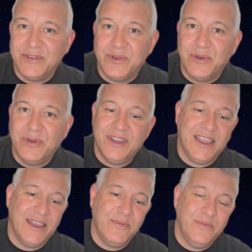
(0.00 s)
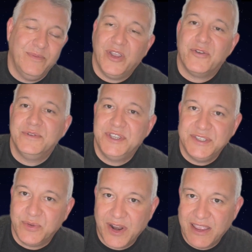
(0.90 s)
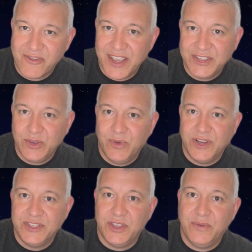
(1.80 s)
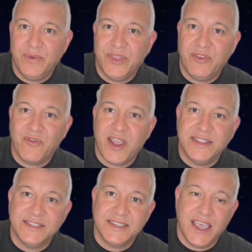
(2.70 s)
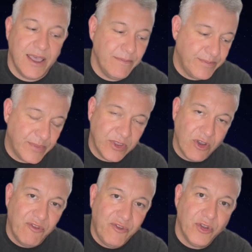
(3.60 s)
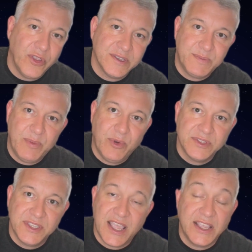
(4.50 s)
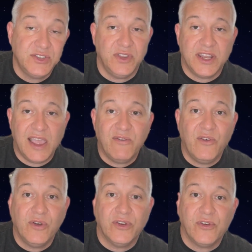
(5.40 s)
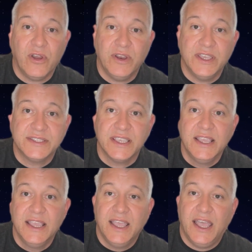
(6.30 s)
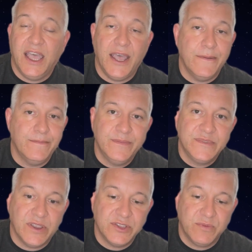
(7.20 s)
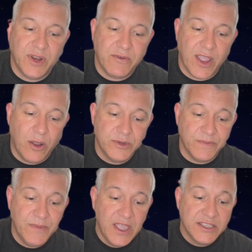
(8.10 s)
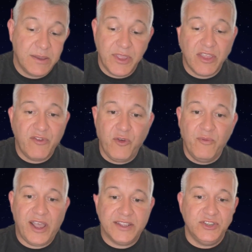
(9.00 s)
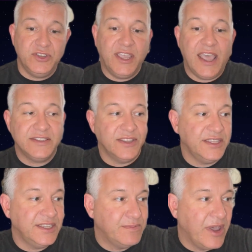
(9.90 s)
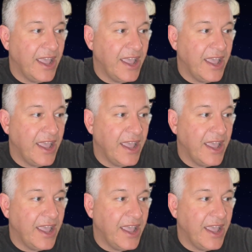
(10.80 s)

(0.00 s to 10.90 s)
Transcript: or Micro Machines or whatever it is you want to do with your friends. Got 4 USB ports in there, so you can have 4 controllers. So it's a really great option. Some of the other form factors you can get. So this is one